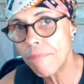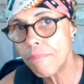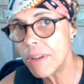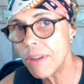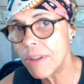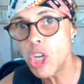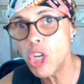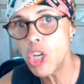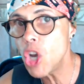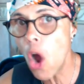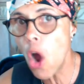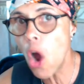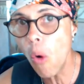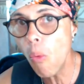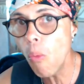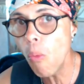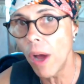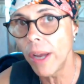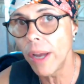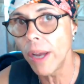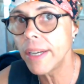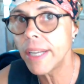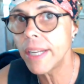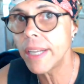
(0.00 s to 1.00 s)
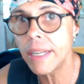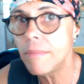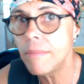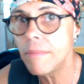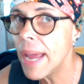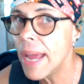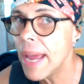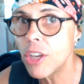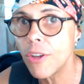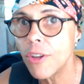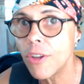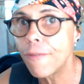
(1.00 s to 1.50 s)
But no one can
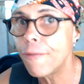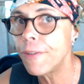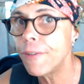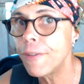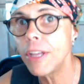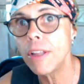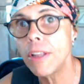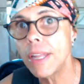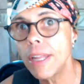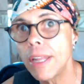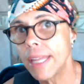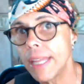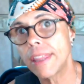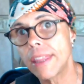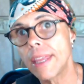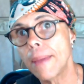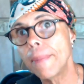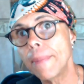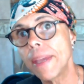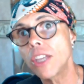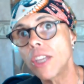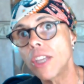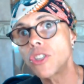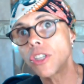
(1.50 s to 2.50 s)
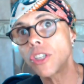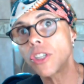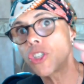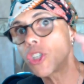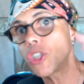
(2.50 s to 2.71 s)
make you feel anything, because it's